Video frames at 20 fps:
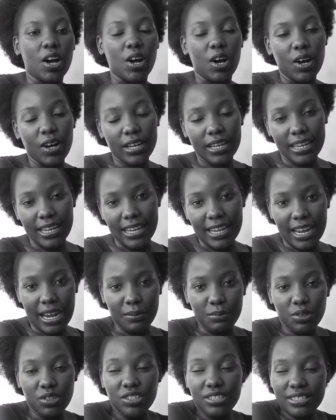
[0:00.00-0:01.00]
Okay,
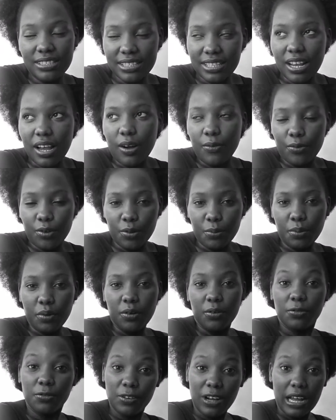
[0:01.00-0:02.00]
I'm not a
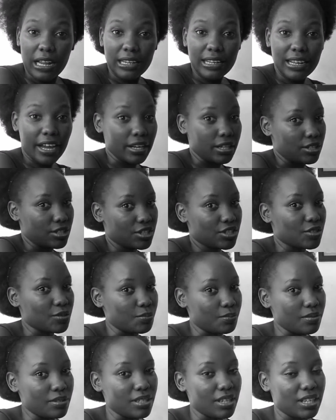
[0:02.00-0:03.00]
football fan. I used to
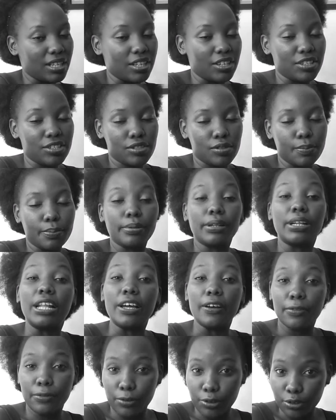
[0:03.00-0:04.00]
be, and I used to
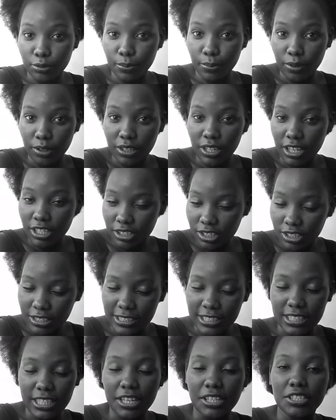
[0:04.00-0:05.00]
play football.
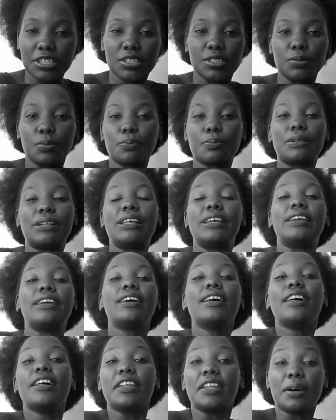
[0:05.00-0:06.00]
Actually, I used to
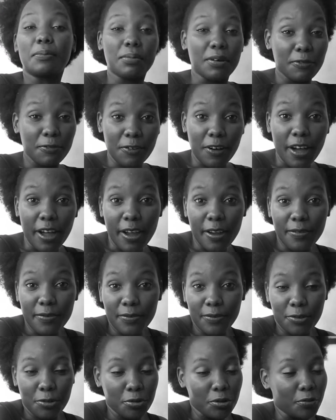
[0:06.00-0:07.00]
play number
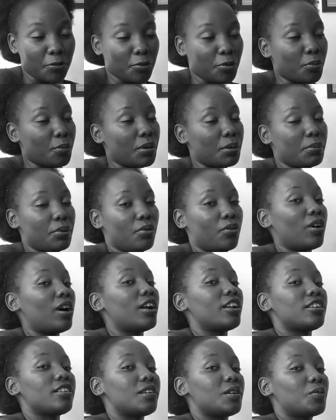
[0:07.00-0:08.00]
five. You may be
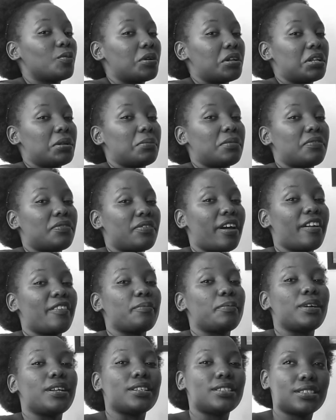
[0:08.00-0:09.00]
wondering what number
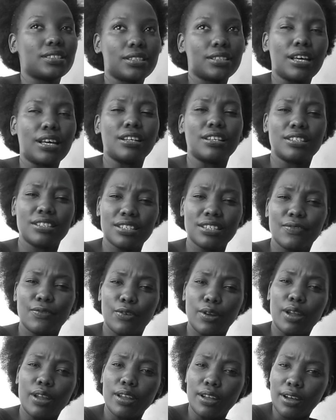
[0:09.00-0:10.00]
five means. That is
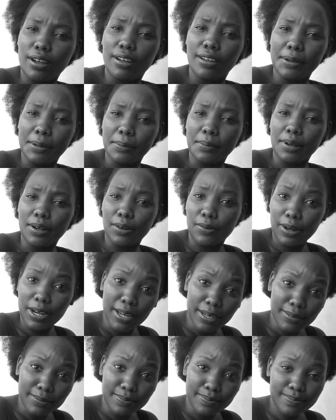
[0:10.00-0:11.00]
different than number,
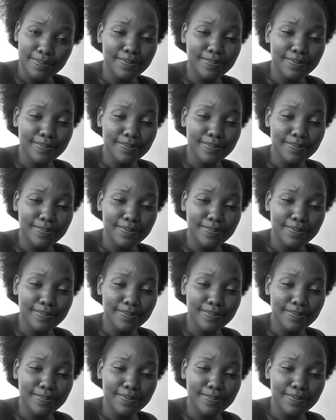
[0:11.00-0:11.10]
right?